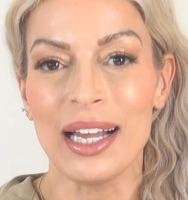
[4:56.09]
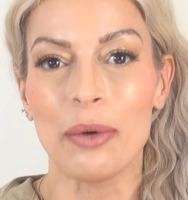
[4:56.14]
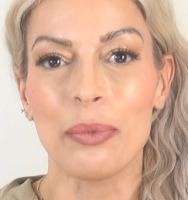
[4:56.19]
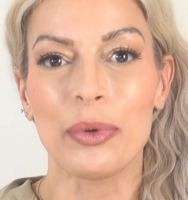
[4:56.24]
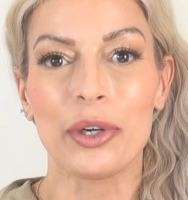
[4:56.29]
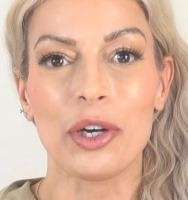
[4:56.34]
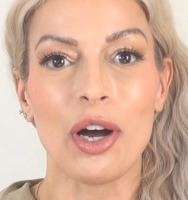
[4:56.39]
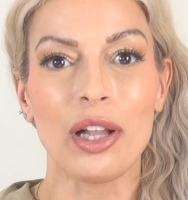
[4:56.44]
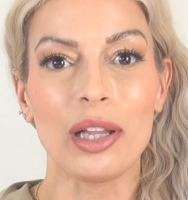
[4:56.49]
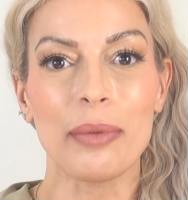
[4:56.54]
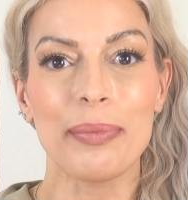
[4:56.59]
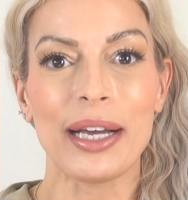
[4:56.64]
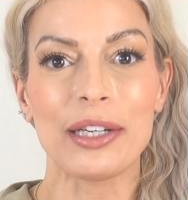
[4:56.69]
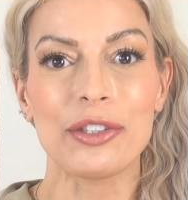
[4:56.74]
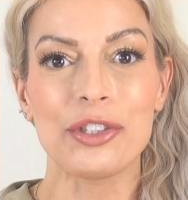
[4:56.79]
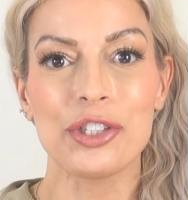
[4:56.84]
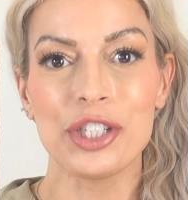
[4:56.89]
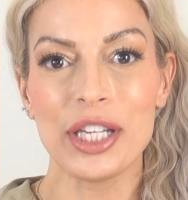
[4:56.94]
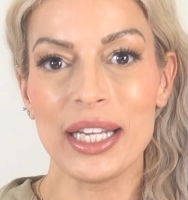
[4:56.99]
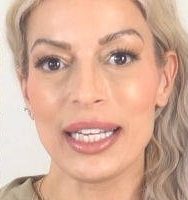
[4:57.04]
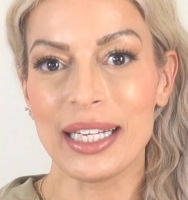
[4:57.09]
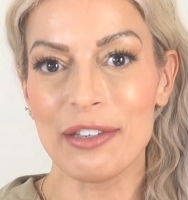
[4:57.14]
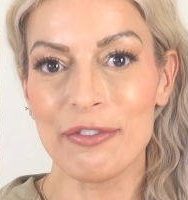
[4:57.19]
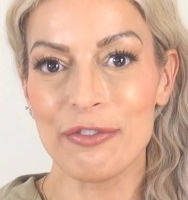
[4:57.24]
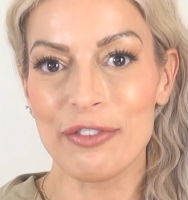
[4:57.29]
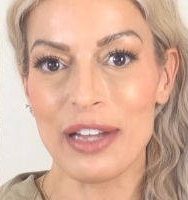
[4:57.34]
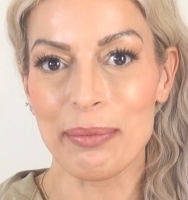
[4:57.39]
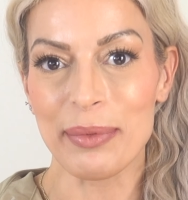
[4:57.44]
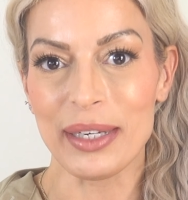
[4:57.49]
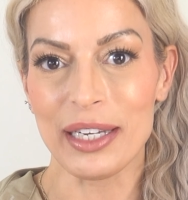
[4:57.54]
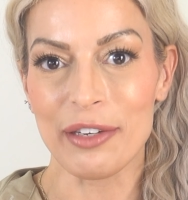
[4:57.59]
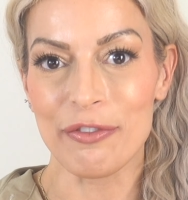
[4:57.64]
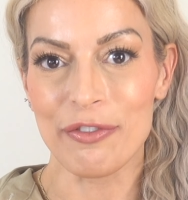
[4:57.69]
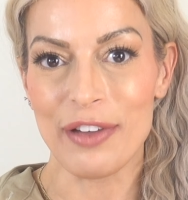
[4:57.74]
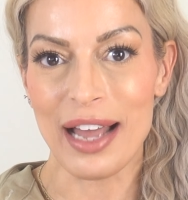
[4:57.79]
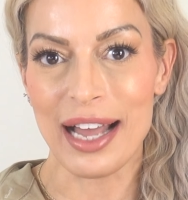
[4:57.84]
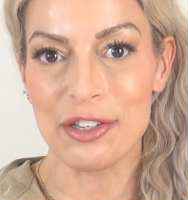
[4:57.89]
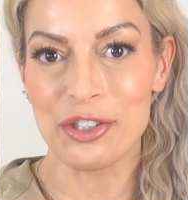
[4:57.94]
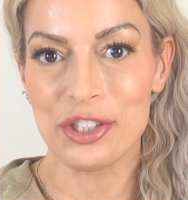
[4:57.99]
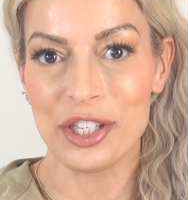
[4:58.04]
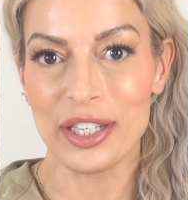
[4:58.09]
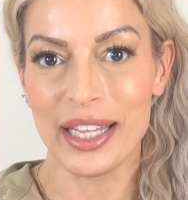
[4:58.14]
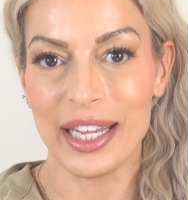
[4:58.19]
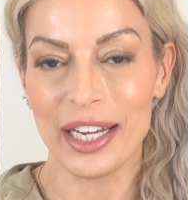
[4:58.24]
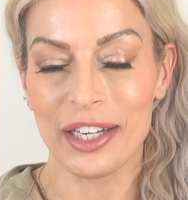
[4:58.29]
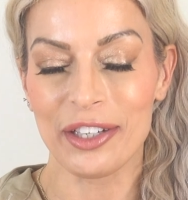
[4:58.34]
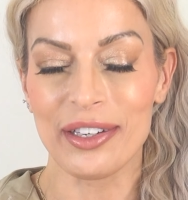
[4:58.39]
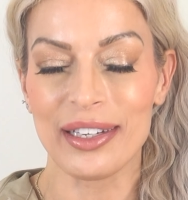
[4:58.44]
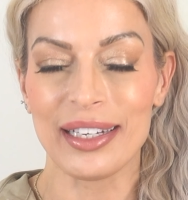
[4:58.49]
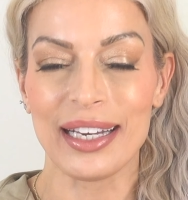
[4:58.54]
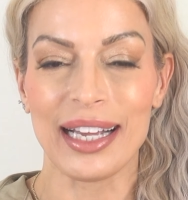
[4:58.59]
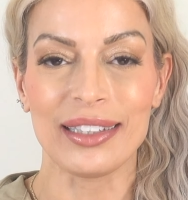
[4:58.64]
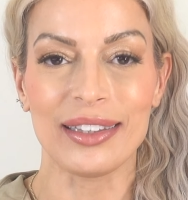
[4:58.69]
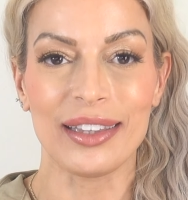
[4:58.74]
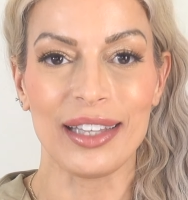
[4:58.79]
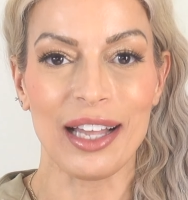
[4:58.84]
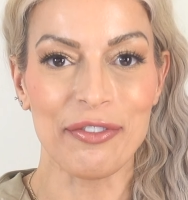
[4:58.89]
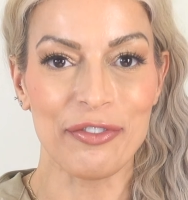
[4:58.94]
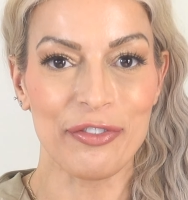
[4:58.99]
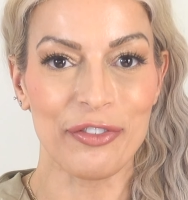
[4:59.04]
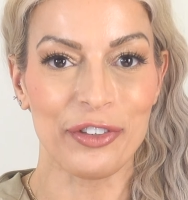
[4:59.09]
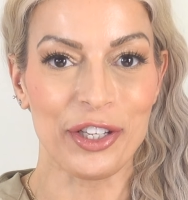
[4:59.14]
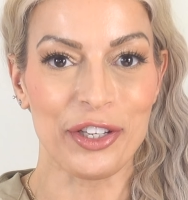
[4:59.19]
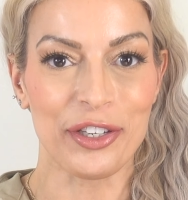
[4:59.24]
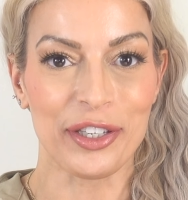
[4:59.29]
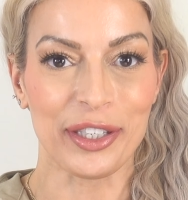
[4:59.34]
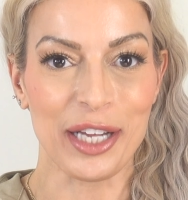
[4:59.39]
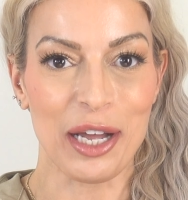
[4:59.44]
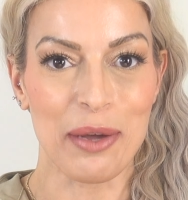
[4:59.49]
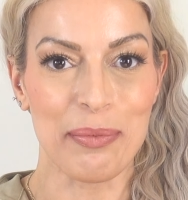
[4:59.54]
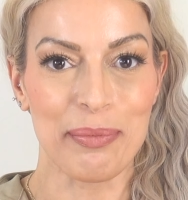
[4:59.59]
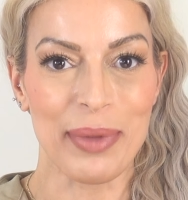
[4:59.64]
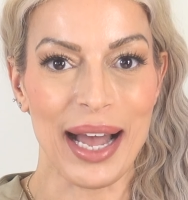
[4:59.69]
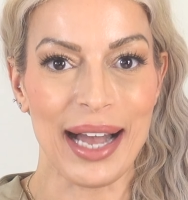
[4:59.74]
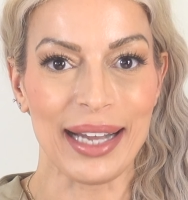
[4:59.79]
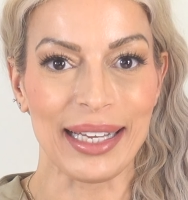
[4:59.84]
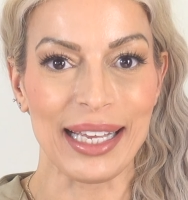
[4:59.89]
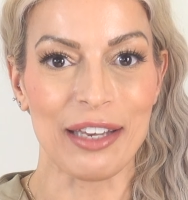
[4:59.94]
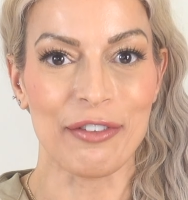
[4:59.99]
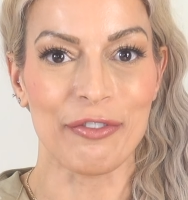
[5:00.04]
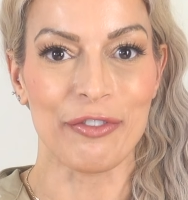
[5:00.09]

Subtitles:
We're all about chic and feminine fashion here, and I'd love for you to come back and